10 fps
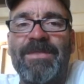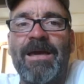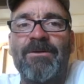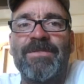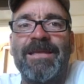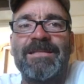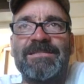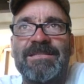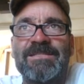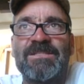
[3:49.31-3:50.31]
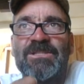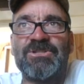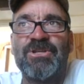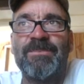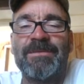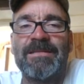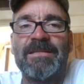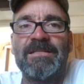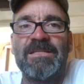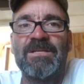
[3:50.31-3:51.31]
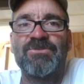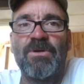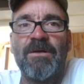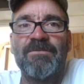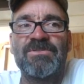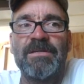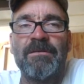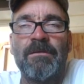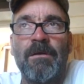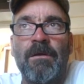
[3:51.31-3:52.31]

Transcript: I don't think it's this legitimate. That these kids are all of a sudden